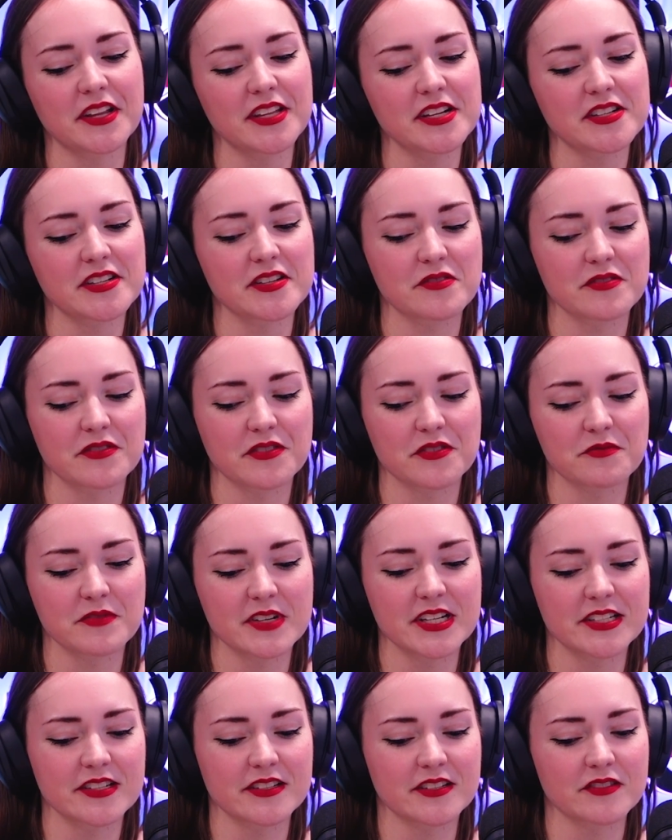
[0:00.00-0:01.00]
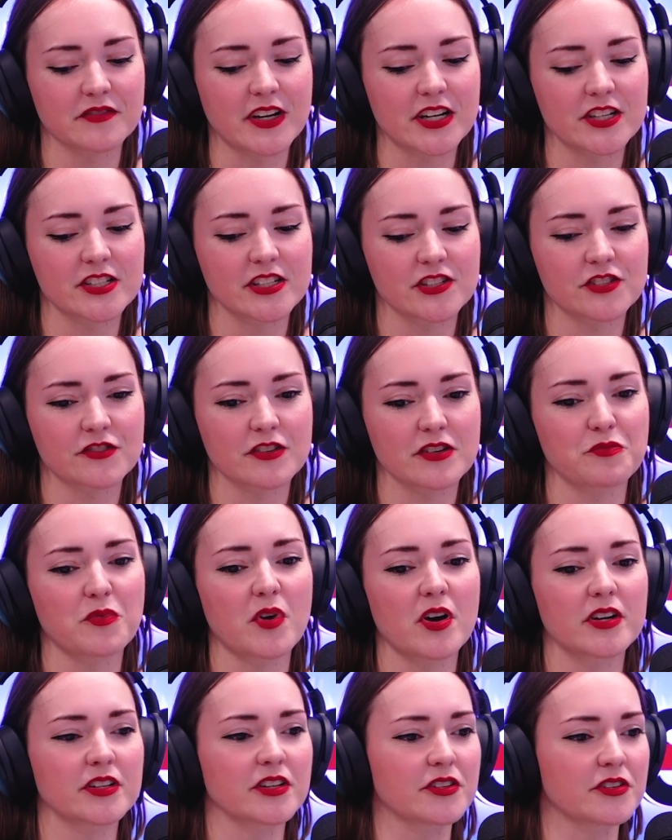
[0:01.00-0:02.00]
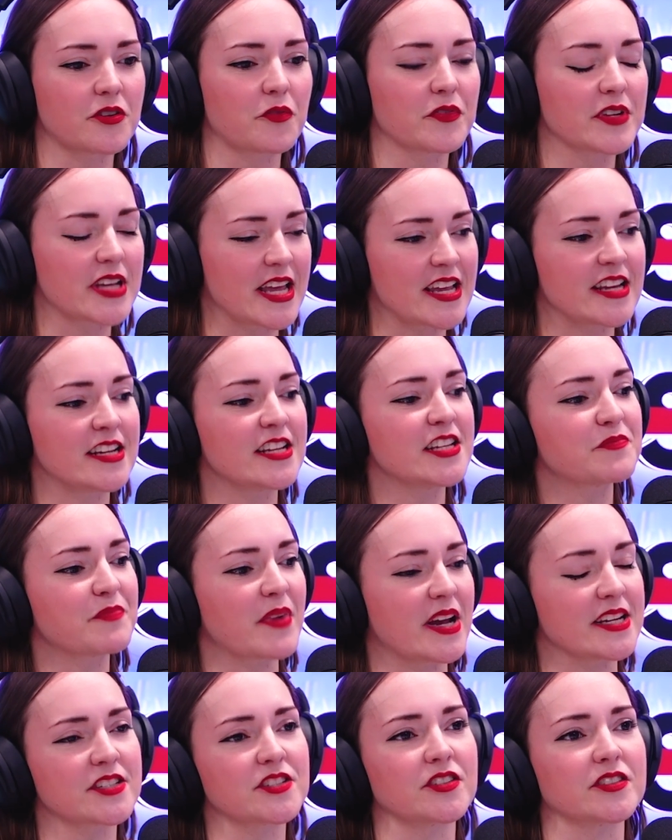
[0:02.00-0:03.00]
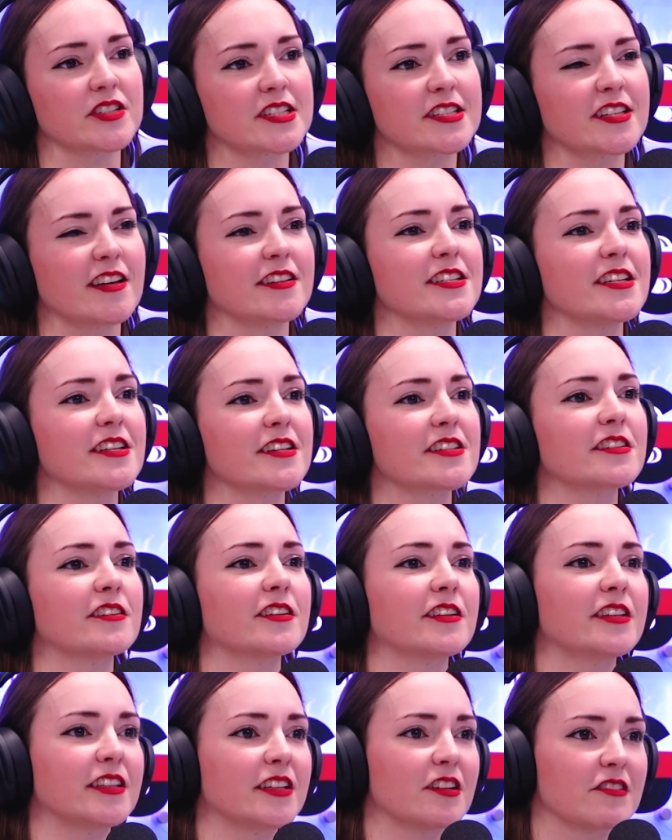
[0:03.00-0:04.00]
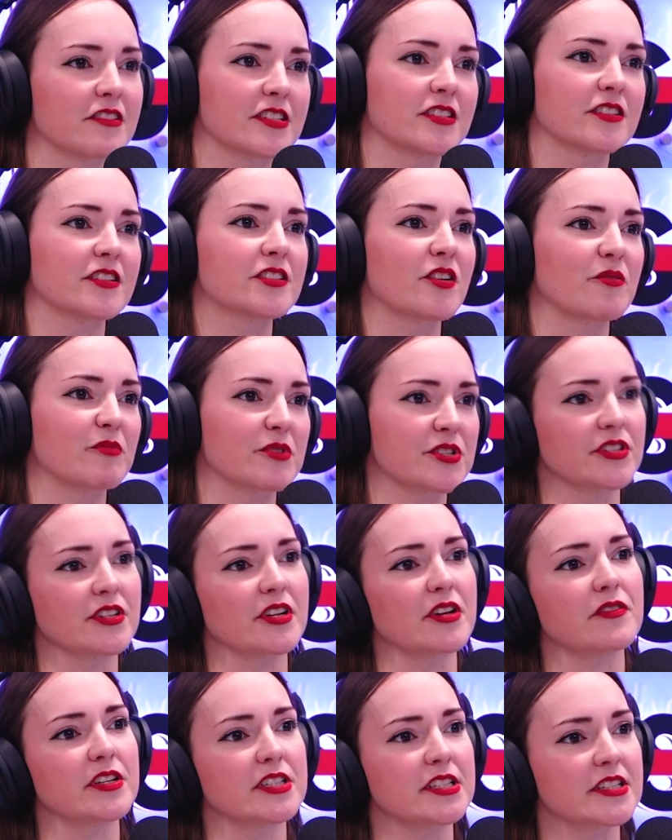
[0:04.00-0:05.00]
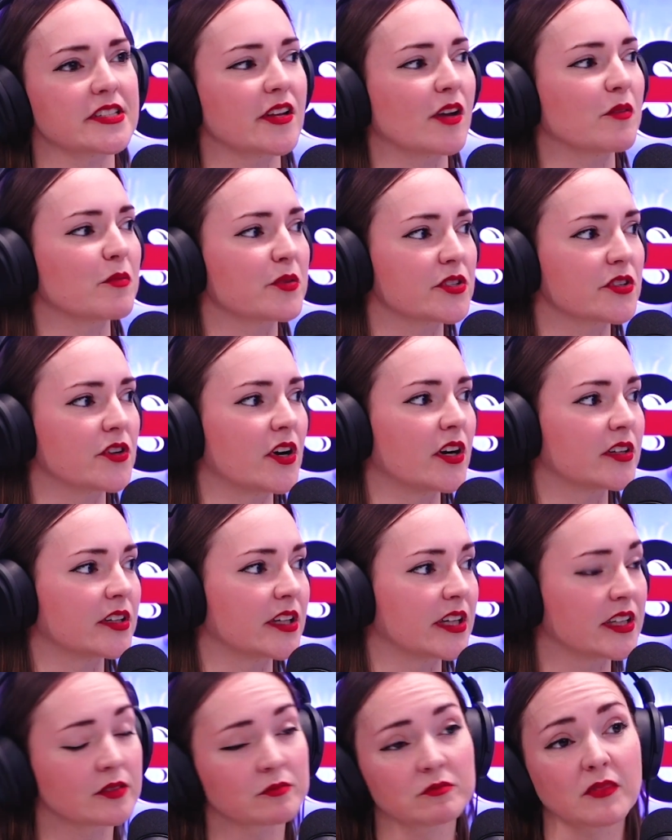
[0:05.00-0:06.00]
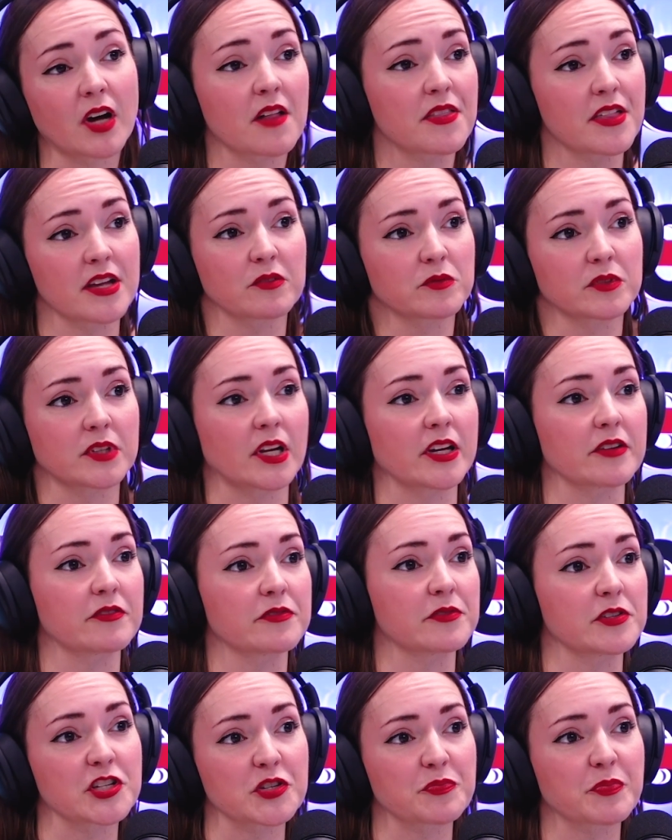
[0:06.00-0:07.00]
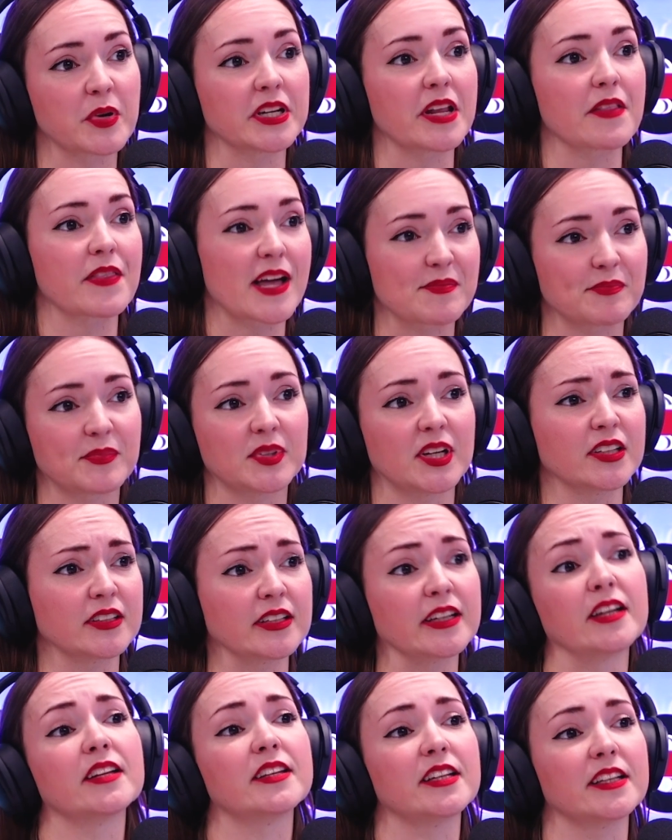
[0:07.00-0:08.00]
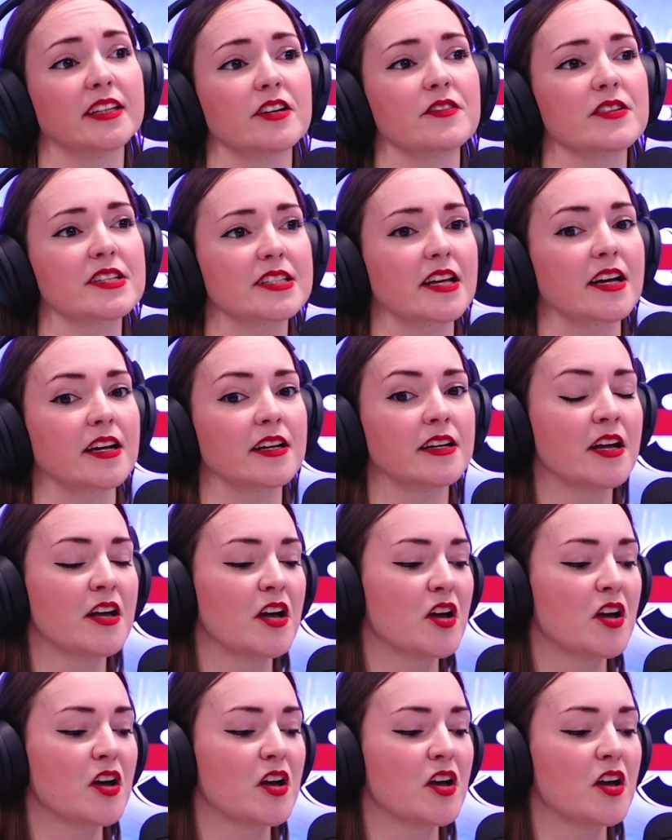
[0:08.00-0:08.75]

think the reason the fashion industry, one, it is based on aesthetics. And I think there is an assumption that if you're disabled, you're ugly. I think like if you just put it that bluntly, I think there is that.